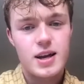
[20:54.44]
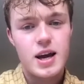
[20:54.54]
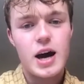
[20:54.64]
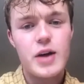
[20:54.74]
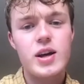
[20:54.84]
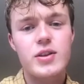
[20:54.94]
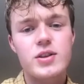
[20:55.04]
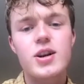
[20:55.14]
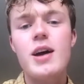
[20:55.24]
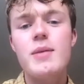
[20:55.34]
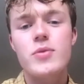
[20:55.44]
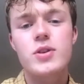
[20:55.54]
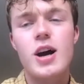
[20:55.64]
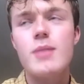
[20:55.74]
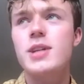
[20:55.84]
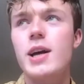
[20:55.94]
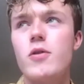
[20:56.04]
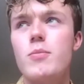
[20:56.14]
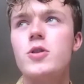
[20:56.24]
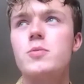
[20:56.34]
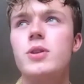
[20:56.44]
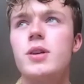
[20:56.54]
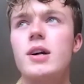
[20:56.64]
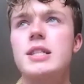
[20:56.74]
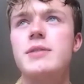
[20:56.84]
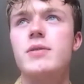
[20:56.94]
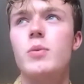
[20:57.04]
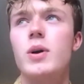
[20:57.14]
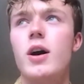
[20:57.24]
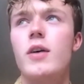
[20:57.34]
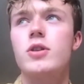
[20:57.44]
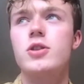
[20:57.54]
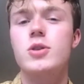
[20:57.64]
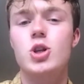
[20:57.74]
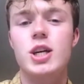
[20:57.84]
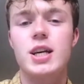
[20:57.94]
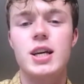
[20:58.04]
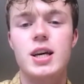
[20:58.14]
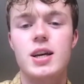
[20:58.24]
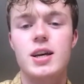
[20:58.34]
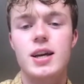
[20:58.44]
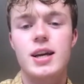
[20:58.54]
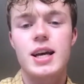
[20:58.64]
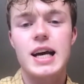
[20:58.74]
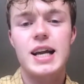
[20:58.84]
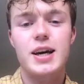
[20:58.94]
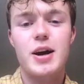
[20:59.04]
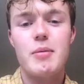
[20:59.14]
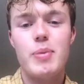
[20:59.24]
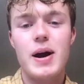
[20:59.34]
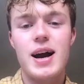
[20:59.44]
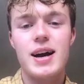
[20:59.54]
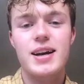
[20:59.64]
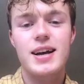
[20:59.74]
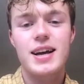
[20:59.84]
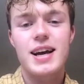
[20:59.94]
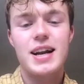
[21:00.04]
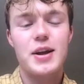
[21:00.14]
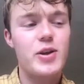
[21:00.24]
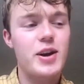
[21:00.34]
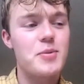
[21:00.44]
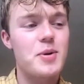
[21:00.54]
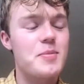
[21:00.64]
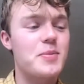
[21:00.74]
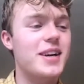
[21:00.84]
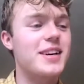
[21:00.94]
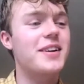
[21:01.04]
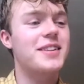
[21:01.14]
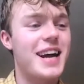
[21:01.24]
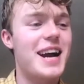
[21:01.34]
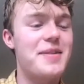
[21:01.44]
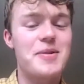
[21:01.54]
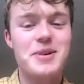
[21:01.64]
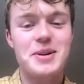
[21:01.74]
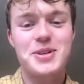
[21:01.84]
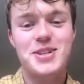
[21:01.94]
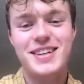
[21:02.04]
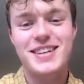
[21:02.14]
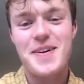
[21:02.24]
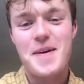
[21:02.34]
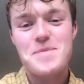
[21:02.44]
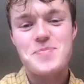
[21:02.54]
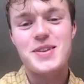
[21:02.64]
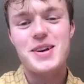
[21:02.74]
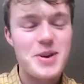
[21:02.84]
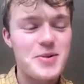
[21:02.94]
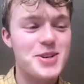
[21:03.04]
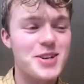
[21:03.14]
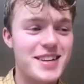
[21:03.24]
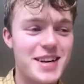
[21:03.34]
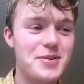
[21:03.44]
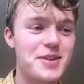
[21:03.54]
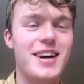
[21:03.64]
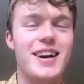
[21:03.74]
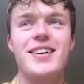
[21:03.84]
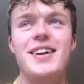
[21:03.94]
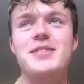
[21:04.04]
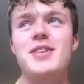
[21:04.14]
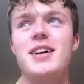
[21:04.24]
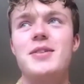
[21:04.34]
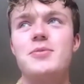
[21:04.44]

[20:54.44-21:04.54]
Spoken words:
I think the times I feel most productive are when, after I do a shit gig and I come back and I think I'm like, oh, damn, I really wish I'd killed there and I'll